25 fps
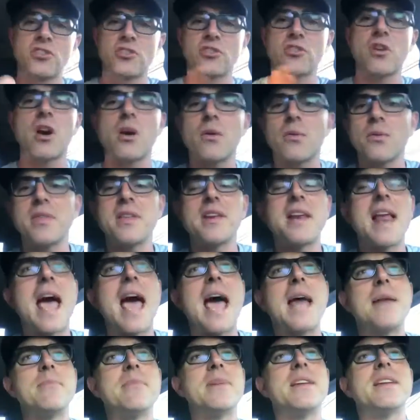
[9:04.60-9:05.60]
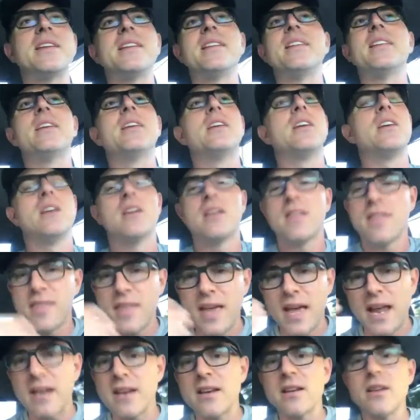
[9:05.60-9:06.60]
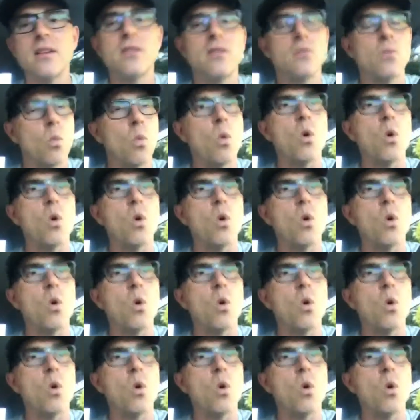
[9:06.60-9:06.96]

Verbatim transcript: Start with an admin, then